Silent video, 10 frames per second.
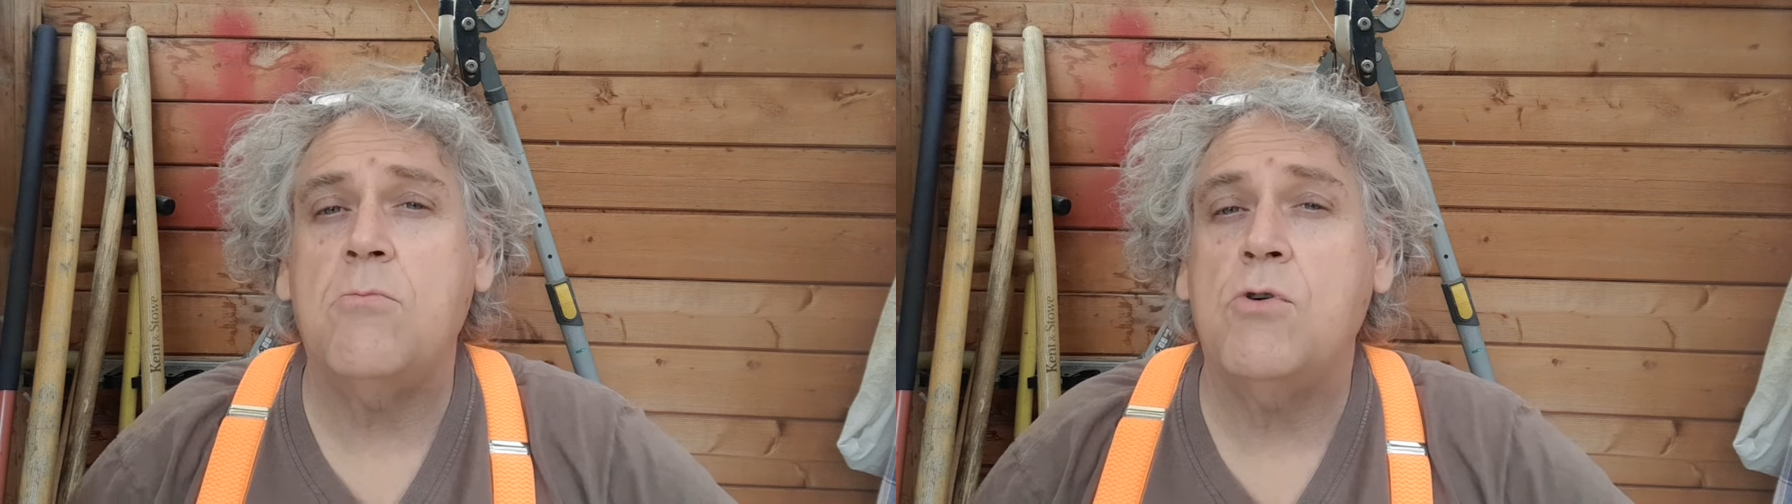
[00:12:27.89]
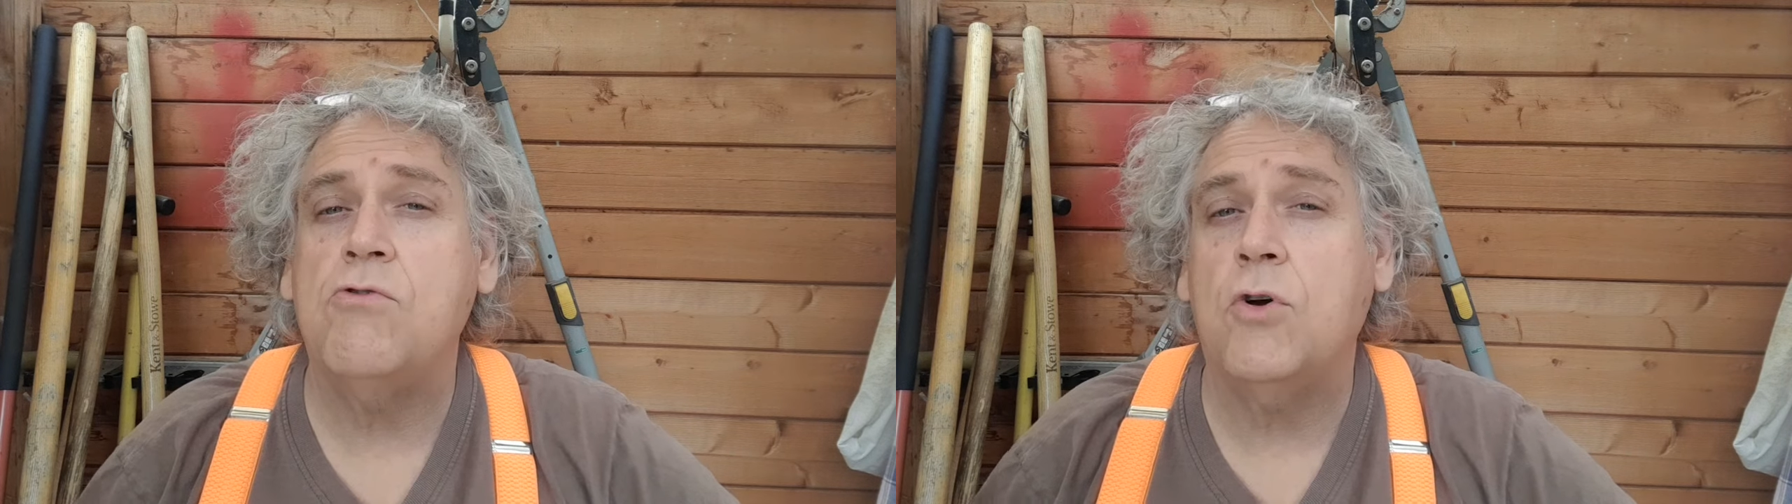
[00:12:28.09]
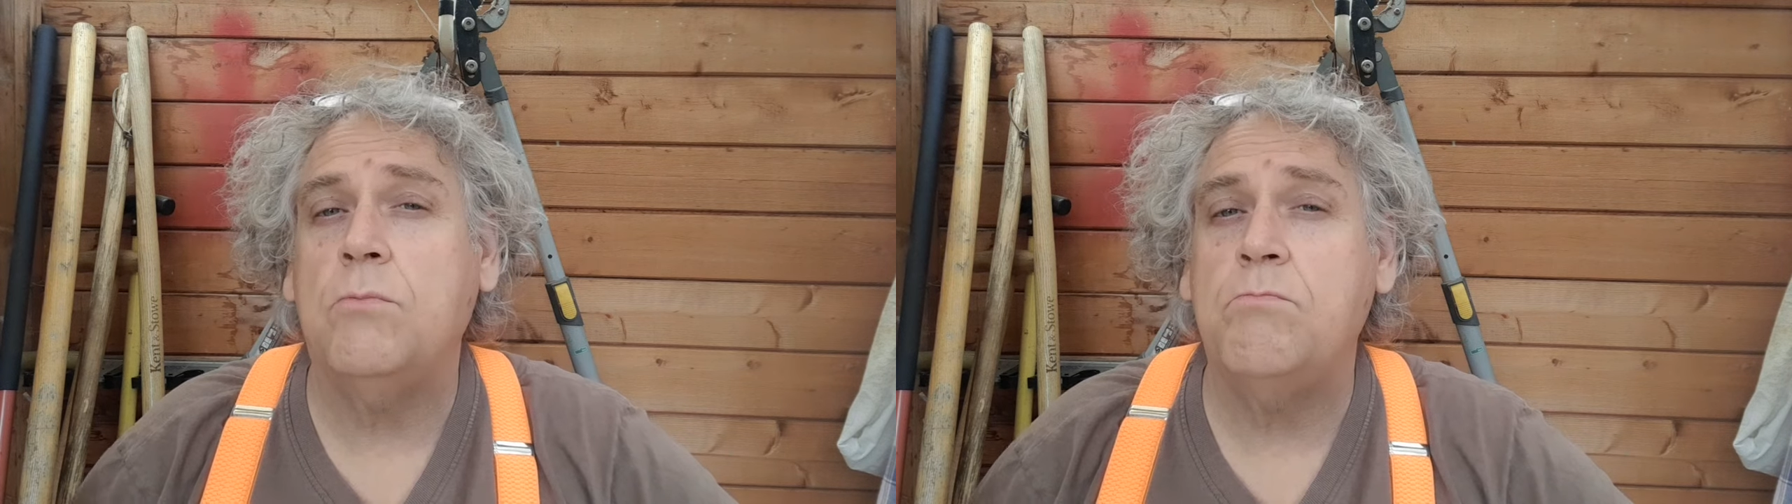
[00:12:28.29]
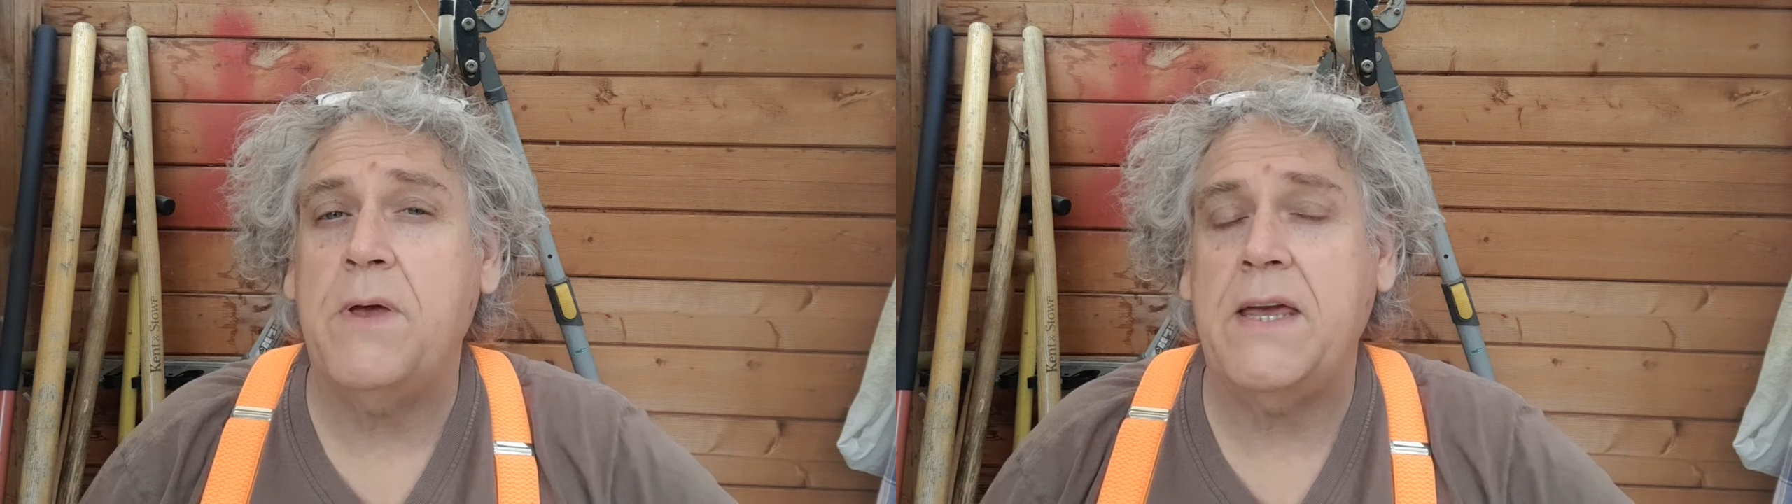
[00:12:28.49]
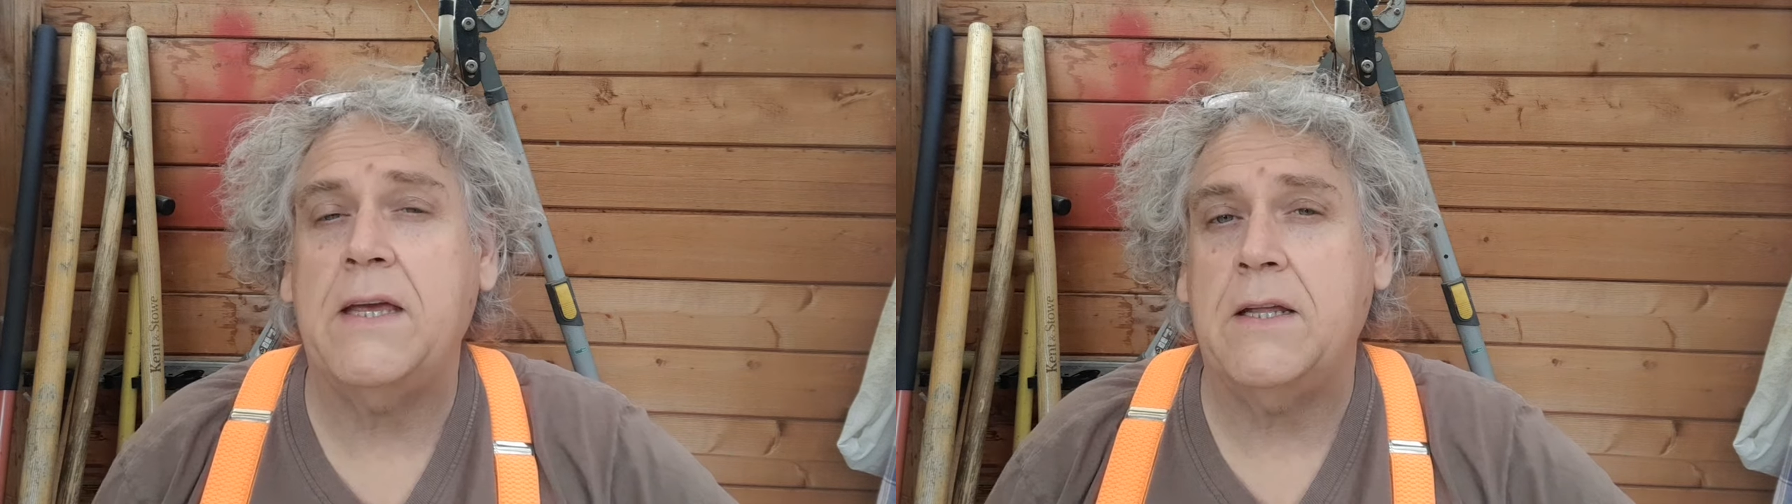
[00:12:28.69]
Maroon
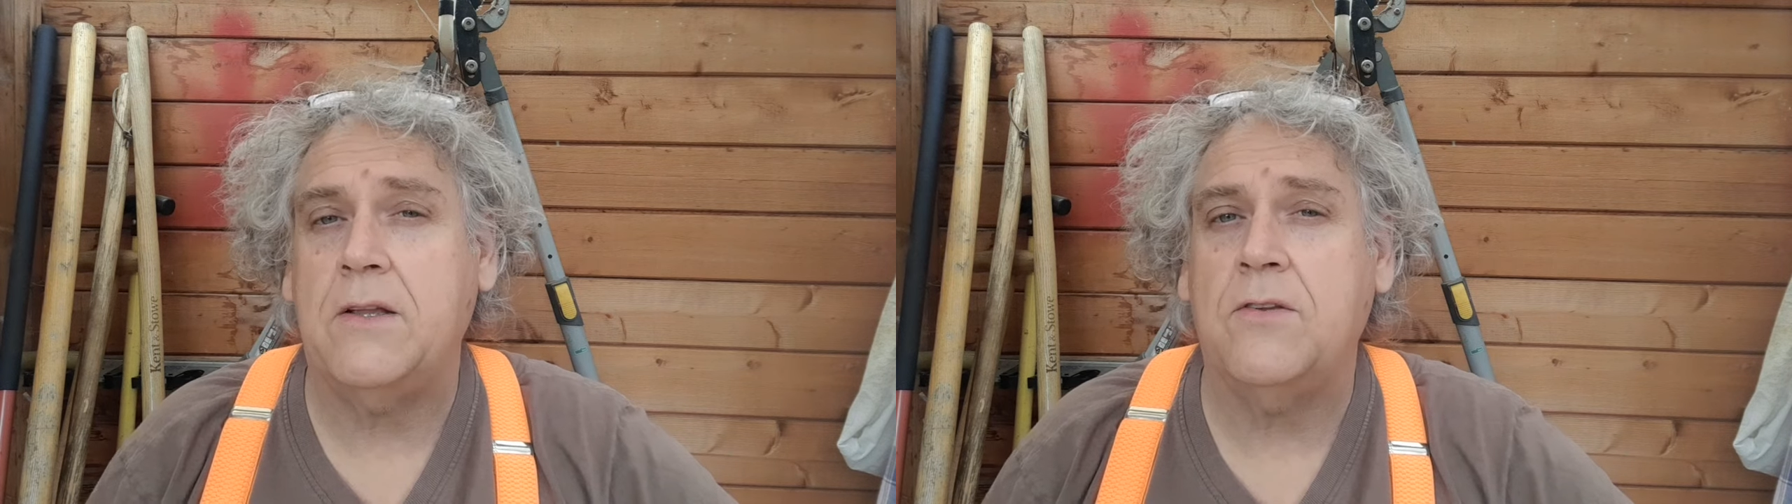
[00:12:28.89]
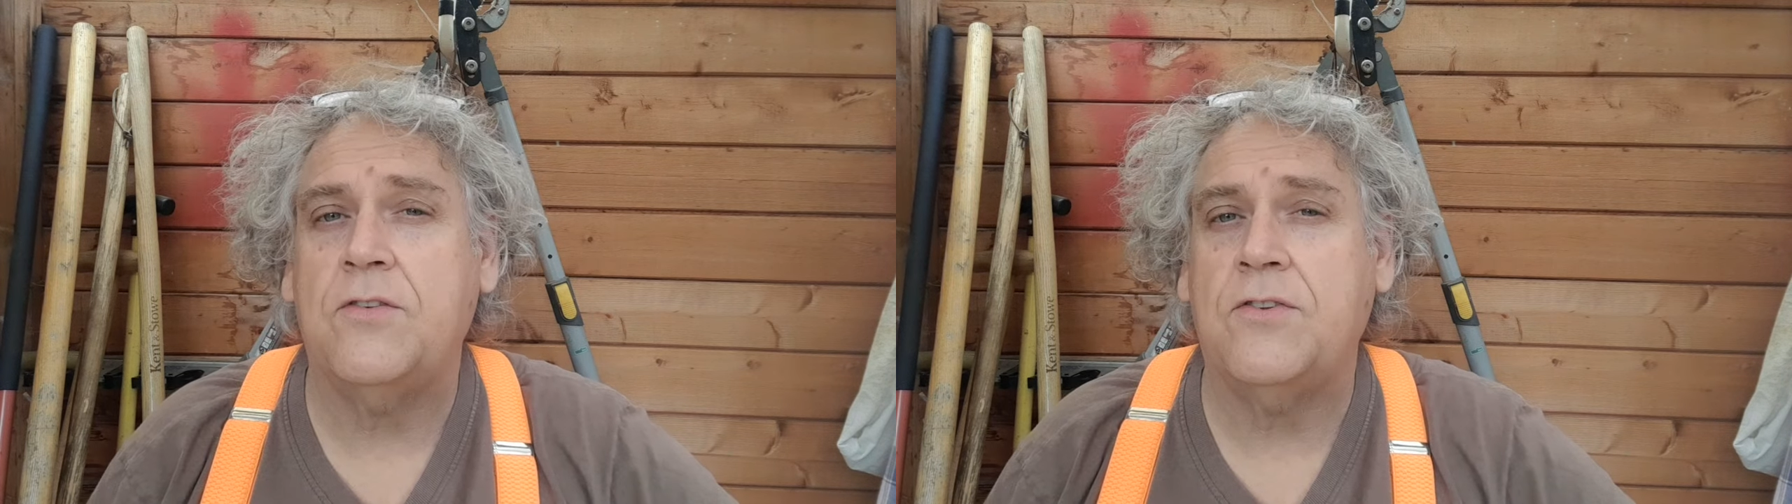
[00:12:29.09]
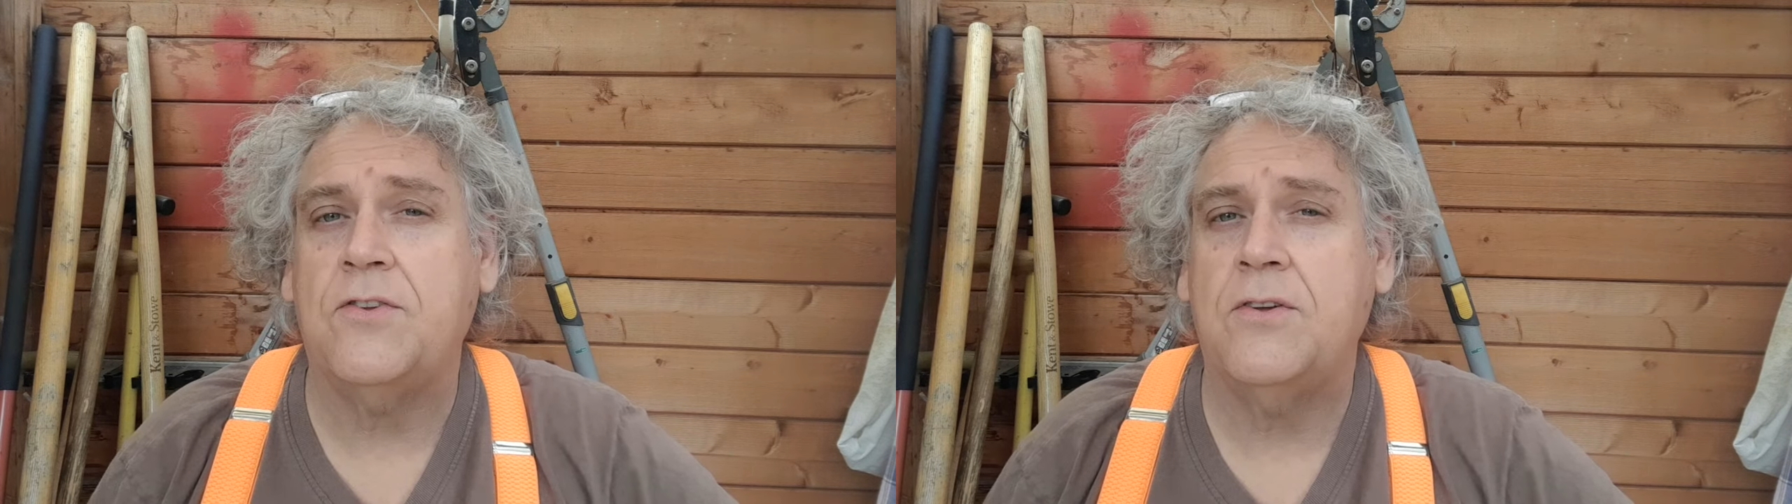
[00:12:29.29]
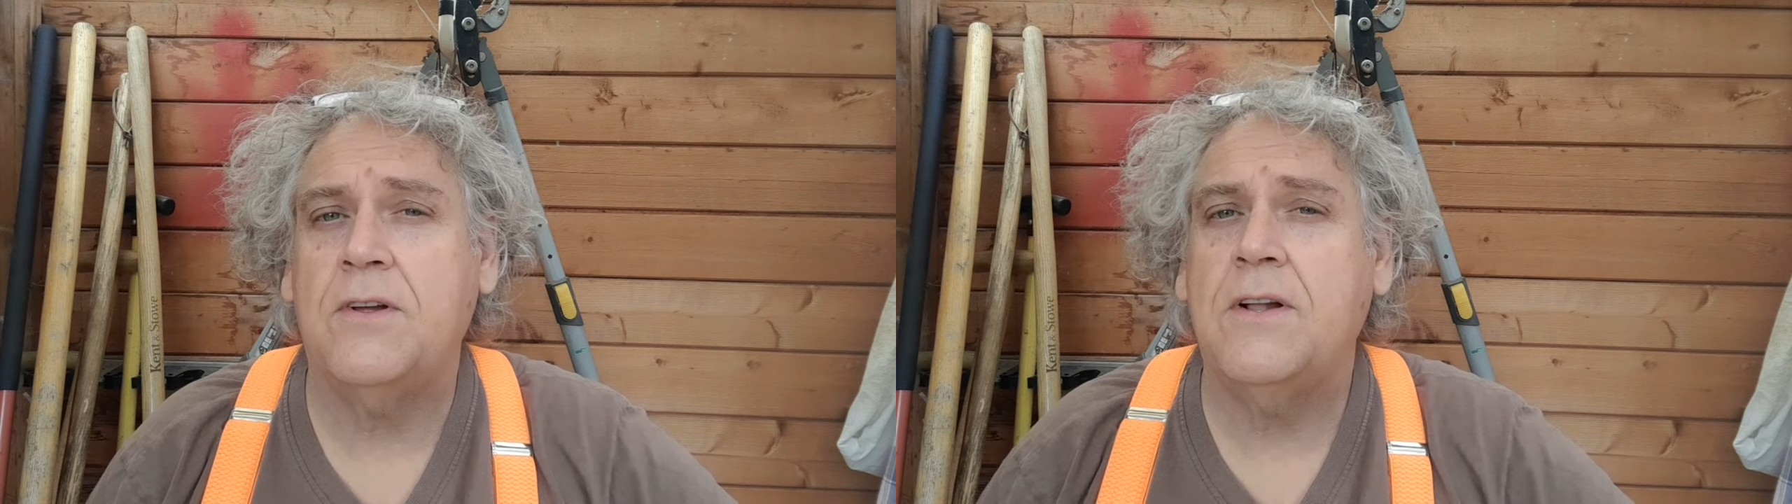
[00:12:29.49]
beans.